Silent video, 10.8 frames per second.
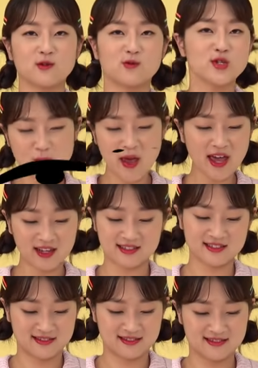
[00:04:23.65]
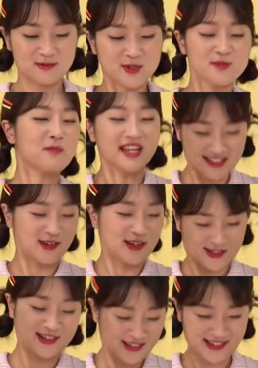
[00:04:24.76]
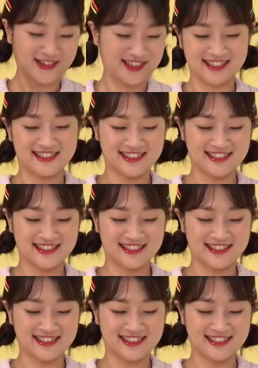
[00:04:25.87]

Respect! Respect!